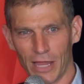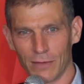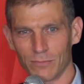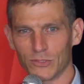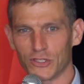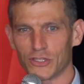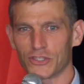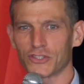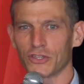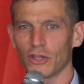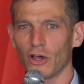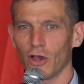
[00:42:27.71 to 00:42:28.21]
I'm
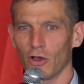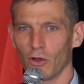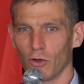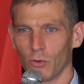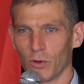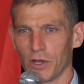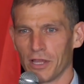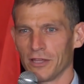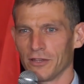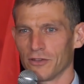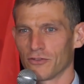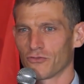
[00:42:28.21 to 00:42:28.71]

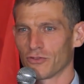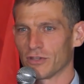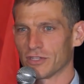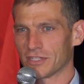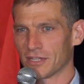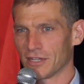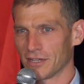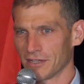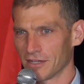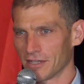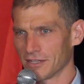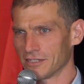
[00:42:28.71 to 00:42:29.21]
so
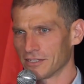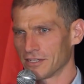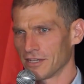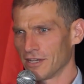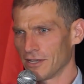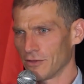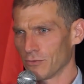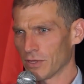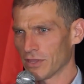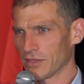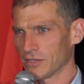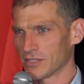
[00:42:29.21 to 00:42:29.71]
interested in
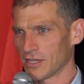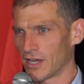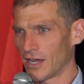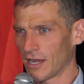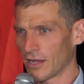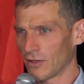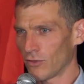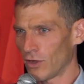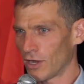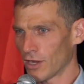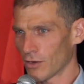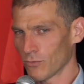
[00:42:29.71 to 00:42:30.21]
continuing the
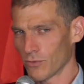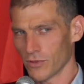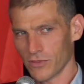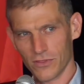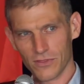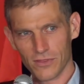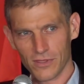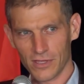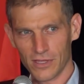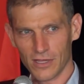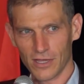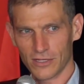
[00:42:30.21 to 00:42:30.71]
dialogue with
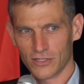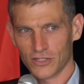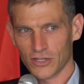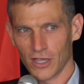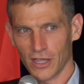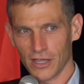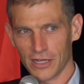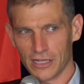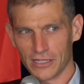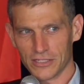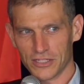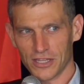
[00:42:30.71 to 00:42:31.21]
the
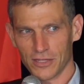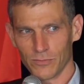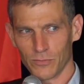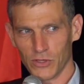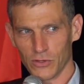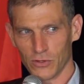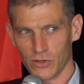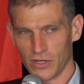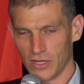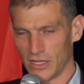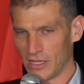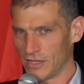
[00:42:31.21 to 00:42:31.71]
Chinese
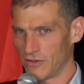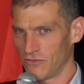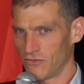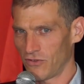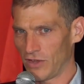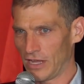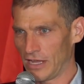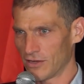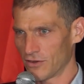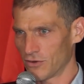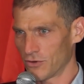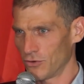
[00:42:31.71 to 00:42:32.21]
community in
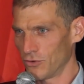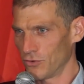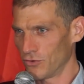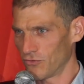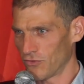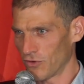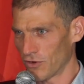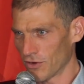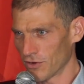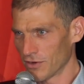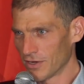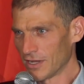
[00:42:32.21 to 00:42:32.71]

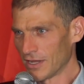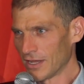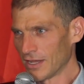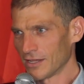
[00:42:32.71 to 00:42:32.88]
Vancouver.